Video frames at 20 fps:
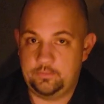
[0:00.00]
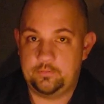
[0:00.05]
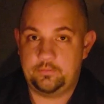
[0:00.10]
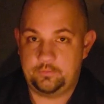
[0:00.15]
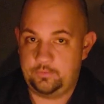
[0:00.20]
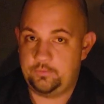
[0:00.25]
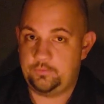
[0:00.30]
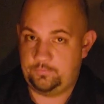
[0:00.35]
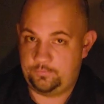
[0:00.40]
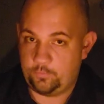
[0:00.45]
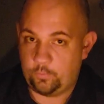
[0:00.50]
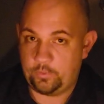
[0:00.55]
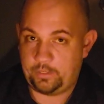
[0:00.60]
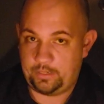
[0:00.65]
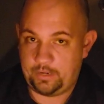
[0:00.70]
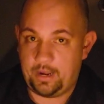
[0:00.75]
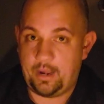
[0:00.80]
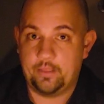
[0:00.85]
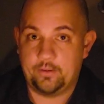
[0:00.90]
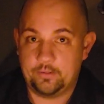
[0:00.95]
it's
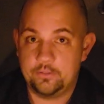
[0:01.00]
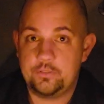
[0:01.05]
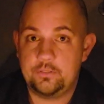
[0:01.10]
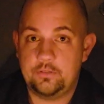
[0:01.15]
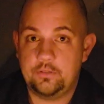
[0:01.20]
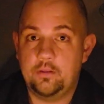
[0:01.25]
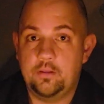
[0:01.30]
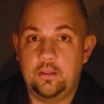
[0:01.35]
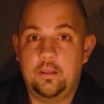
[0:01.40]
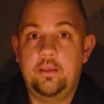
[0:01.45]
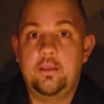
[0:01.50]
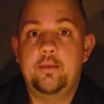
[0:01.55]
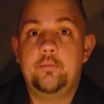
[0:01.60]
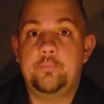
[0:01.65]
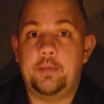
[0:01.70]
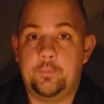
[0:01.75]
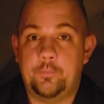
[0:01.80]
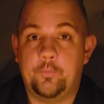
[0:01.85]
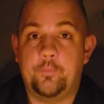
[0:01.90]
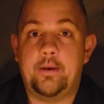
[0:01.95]
$40.
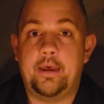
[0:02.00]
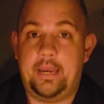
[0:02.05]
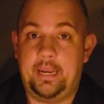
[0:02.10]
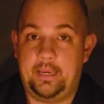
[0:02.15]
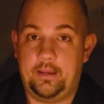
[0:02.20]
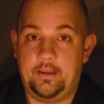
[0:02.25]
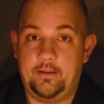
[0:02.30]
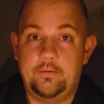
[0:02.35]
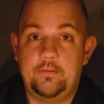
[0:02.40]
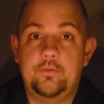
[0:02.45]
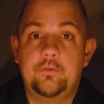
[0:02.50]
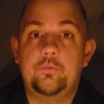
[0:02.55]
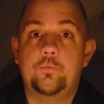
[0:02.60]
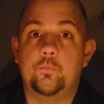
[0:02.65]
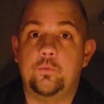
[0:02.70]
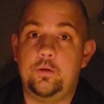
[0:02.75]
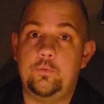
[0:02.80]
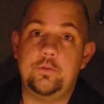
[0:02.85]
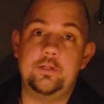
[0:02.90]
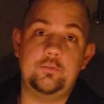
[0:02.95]
People pay it.
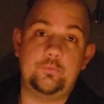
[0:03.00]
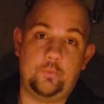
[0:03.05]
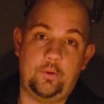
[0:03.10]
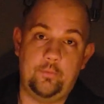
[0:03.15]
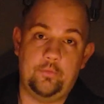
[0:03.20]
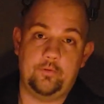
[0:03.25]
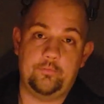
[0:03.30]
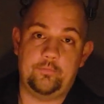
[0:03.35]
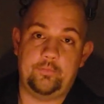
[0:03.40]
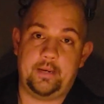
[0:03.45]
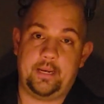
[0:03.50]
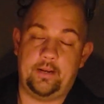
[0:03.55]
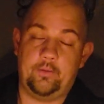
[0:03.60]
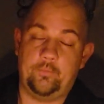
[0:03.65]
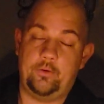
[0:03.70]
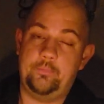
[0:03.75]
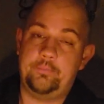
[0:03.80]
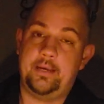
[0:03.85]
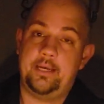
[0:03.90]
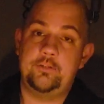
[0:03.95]
We wish we would have paid it.
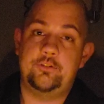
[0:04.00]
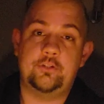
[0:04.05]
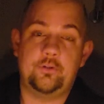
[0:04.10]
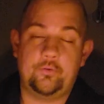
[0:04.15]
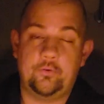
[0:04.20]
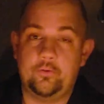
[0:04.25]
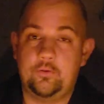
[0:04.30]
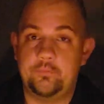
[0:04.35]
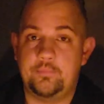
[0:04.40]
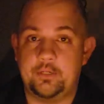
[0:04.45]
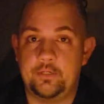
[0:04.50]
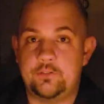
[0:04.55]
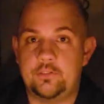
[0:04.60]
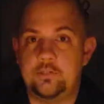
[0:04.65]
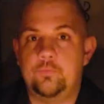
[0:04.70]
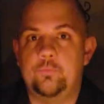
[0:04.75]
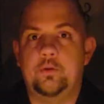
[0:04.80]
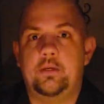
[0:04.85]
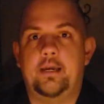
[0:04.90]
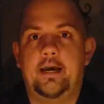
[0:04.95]
We paid general
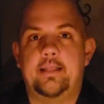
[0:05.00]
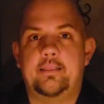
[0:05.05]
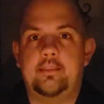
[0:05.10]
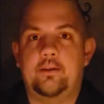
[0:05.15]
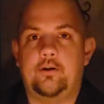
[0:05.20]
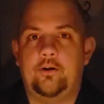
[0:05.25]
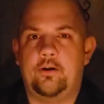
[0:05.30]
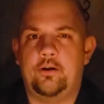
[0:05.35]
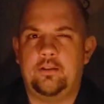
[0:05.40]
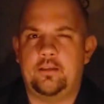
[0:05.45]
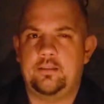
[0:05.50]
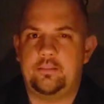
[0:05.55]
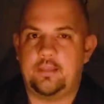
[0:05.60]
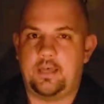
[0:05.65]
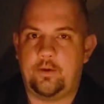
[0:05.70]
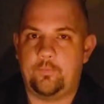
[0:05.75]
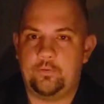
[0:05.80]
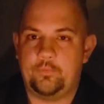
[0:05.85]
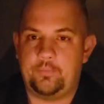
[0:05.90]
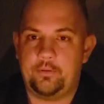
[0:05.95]
admission. We got there early,
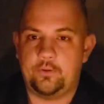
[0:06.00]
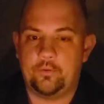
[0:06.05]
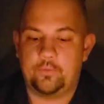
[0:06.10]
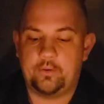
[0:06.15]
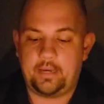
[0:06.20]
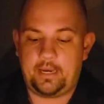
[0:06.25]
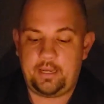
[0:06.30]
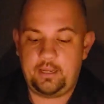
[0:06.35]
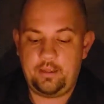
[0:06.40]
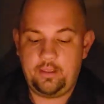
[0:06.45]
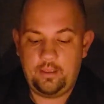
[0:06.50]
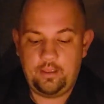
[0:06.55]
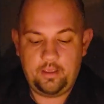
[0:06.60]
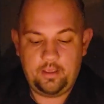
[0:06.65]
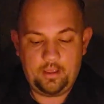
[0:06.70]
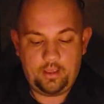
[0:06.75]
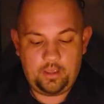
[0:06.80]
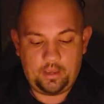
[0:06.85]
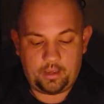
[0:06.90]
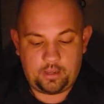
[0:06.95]
thought we'd be okay.
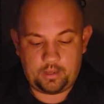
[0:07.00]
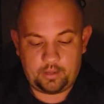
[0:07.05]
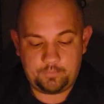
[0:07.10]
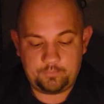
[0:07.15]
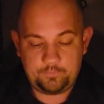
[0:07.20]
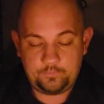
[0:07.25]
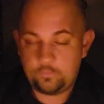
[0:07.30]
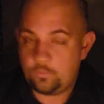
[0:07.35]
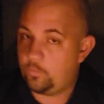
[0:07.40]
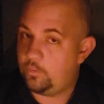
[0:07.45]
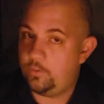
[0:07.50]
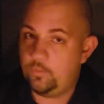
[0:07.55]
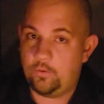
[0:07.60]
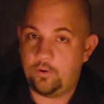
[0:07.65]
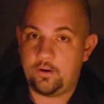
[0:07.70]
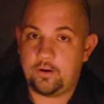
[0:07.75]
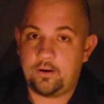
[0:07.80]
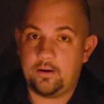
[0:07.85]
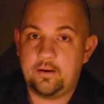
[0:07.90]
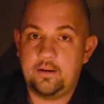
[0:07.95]
We
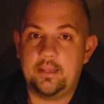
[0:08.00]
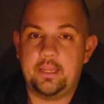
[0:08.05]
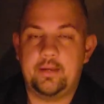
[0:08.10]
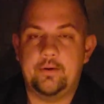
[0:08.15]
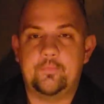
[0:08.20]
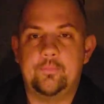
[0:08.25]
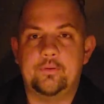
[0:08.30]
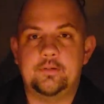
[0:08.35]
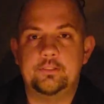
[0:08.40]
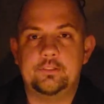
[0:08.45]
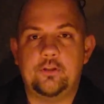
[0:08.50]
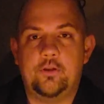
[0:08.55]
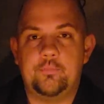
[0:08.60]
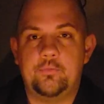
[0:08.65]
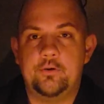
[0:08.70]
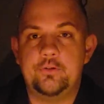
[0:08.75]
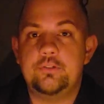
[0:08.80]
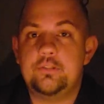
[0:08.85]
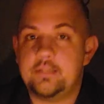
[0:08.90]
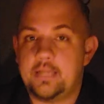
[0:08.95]
weren't. It was
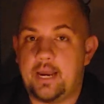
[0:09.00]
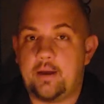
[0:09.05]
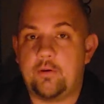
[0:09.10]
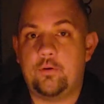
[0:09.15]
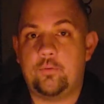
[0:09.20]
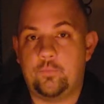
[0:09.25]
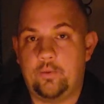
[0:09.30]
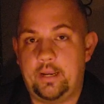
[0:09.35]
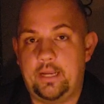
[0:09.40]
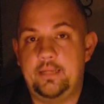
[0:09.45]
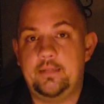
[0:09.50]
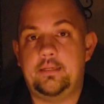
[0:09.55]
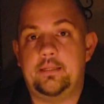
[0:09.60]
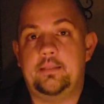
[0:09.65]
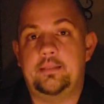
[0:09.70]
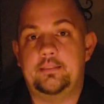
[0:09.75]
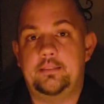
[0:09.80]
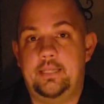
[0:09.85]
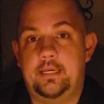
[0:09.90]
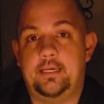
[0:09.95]
almost an hour wait
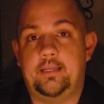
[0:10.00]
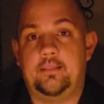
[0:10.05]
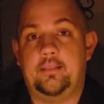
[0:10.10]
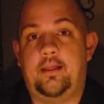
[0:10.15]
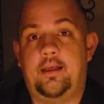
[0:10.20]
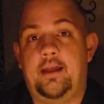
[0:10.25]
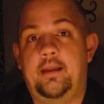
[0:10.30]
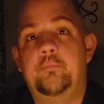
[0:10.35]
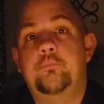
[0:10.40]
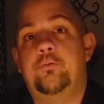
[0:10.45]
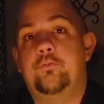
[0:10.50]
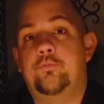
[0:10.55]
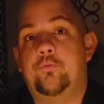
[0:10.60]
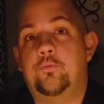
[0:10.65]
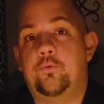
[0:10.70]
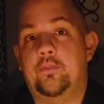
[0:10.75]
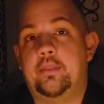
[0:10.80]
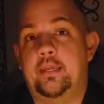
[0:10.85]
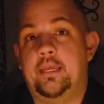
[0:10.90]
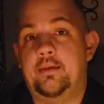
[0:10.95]
in the ticket line
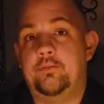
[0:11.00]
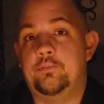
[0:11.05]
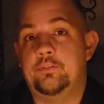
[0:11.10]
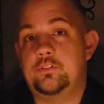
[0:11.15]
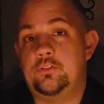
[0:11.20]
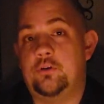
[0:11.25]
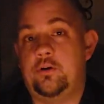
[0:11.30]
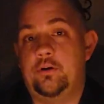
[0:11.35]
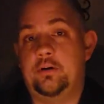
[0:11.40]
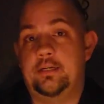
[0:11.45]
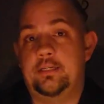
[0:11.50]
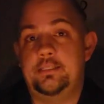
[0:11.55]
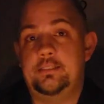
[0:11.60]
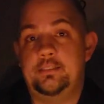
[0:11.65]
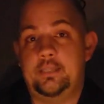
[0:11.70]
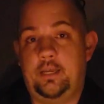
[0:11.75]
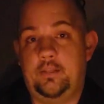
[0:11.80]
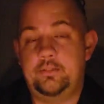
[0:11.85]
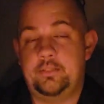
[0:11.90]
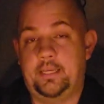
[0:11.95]
before they even started to
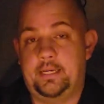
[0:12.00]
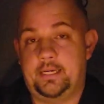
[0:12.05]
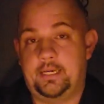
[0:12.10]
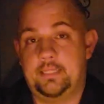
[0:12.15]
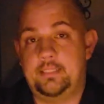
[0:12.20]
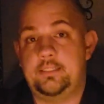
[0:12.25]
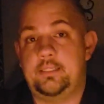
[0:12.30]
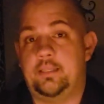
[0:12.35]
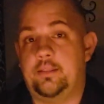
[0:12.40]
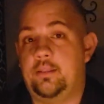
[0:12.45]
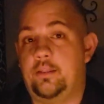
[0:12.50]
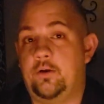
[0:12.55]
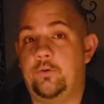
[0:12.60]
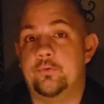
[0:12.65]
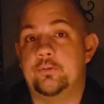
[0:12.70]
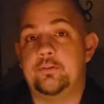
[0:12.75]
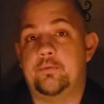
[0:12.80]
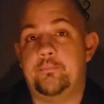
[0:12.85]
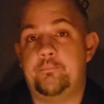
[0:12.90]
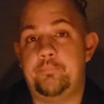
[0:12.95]
sell tickets, and there
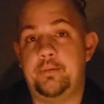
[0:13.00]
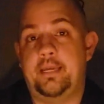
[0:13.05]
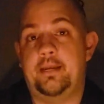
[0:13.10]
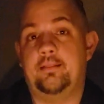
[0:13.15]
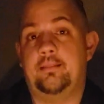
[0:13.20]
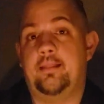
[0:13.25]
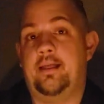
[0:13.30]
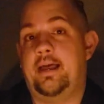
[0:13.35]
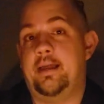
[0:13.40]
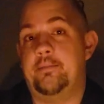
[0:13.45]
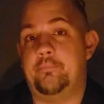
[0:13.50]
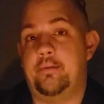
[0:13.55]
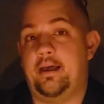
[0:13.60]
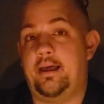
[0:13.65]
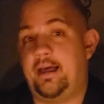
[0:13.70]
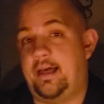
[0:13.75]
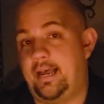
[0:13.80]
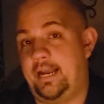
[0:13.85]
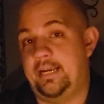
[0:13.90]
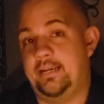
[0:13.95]
was a big line
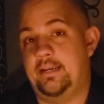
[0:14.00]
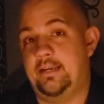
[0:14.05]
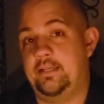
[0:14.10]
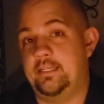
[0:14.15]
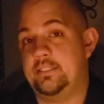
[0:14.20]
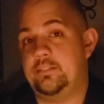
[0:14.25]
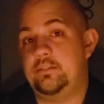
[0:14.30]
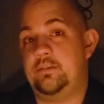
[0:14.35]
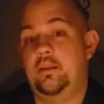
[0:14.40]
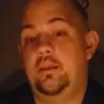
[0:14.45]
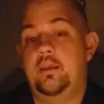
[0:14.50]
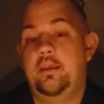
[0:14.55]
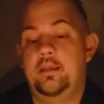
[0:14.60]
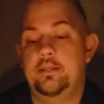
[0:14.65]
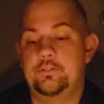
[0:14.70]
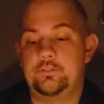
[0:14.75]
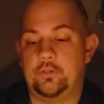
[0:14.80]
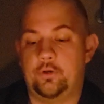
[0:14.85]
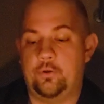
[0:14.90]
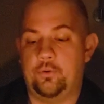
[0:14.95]
behind us.
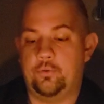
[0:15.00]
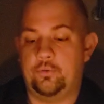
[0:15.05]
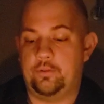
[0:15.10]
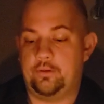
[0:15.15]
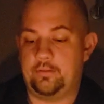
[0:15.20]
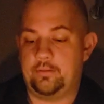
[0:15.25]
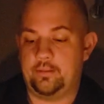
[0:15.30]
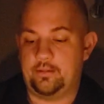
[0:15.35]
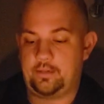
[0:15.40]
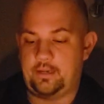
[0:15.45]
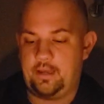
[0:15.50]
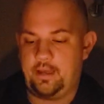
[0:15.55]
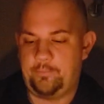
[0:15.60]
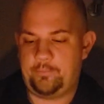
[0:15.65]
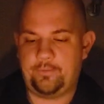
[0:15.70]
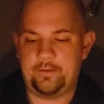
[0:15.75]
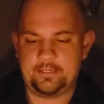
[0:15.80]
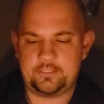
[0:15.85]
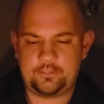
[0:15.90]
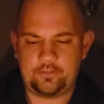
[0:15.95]
So the
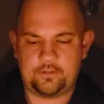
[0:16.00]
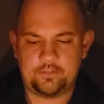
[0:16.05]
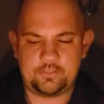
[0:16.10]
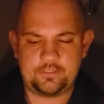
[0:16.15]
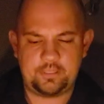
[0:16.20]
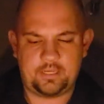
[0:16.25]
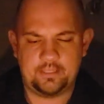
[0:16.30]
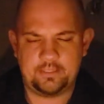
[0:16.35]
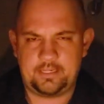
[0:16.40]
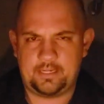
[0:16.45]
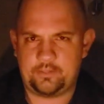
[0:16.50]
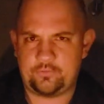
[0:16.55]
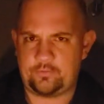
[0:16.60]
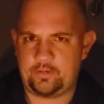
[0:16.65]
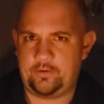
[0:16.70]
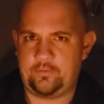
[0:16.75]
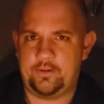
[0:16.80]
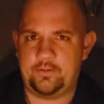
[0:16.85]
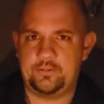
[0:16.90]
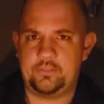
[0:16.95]
complex started selling tickets
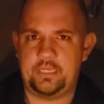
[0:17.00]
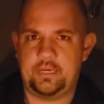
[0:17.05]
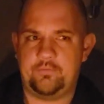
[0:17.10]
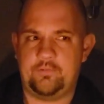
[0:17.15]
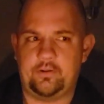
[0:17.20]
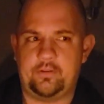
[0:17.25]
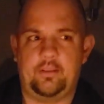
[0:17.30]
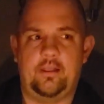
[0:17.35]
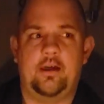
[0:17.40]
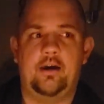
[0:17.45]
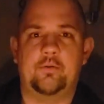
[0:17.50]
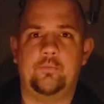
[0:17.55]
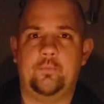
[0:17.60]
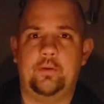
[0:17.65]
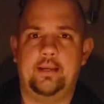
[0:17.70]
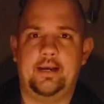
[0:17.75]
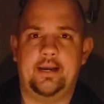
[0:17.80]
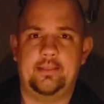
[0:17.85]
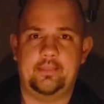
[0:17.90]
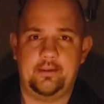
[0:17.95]
right around 7 o'clock.
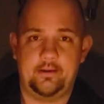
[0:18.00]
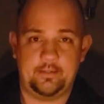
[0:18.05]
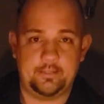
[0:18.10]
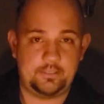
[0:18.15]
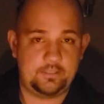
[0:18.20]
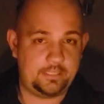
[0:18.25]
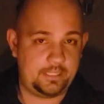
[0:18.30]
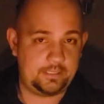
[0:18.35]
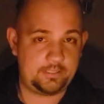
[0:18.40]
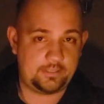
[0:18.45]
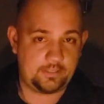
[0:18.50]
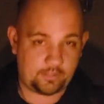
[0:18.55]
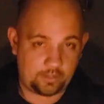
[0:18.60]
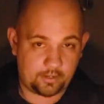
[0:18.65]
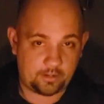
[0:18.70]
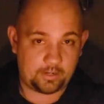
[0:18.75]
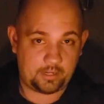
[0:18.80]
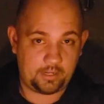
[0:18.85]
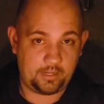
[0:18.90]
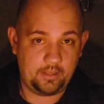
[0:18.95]
We got there at
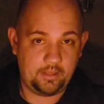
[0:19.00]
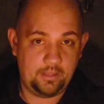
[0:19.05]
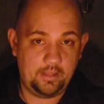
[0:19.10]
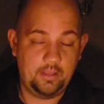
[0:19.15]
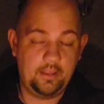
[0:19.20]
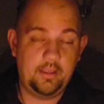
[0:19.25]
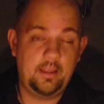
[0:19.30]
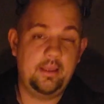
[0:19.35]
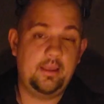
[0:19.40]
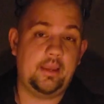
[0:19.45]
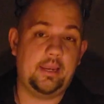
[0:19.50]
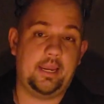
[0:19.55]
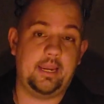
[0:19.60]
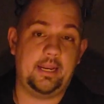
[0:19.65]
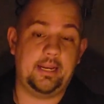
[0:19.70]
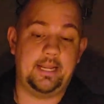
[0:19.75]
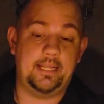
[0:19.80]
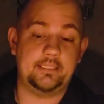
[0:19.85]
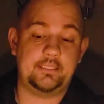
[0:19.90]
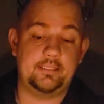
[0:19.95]
6:30,
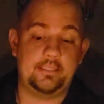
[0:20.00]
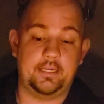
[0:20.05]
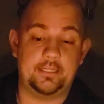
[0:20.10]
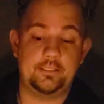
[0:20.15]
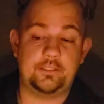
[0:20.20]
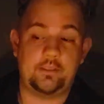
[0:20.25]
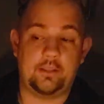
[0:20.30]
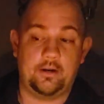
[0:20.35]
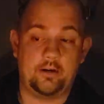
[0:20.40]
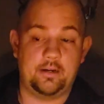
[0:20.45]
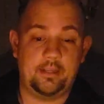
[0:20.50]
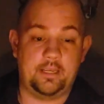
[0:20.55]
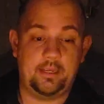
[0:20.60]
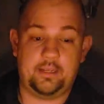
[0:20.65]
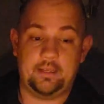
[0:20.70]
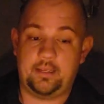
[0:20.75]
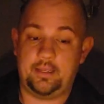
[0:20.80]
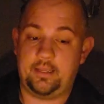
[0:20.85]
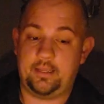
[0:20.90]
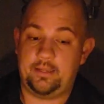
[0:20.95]
and at
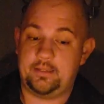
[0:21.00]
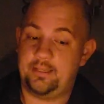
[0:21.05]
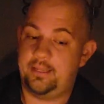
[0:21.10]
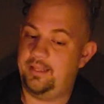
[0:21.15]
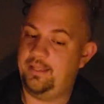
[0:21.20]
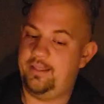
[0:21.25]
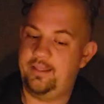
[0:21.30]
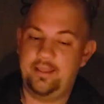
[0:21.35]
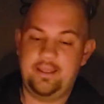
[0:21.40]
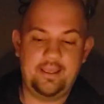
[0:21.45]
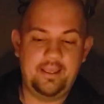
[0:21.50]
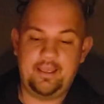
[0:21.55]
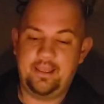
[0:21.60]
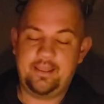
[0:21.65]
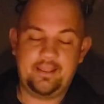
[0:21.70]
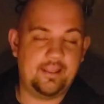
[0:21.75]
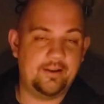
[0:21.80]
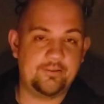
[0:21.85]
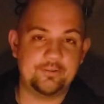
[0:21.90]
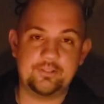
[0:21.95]
6:30,
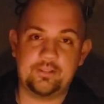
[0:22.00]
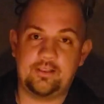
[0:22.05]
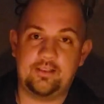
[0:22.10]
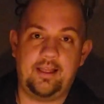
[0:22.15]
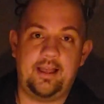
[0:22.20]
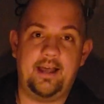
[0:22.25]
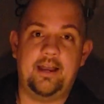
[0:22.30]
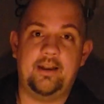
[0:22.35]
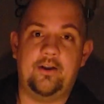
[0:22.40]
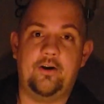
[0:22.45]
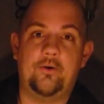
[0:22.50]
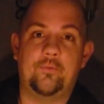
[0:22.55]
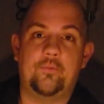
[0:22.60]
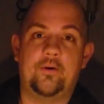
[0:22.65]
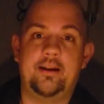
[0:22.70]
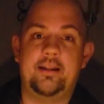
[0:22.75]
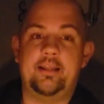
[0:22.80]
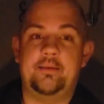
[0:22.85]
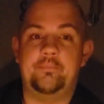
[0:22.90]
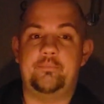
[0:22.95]
there was a line
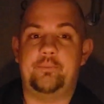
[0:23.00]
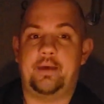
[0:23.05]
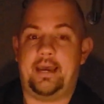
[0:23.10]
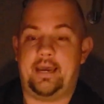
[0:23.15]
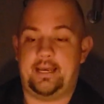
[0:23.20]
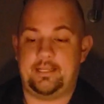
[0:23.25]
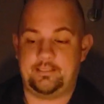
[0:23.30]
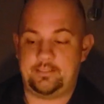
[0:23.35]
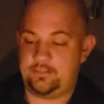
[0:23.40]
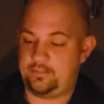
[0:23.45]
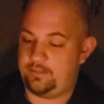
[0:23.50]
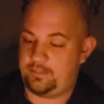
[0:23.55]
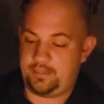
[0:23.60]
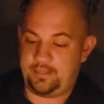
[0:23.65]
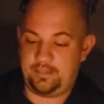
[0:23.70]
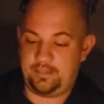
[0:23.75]
already past,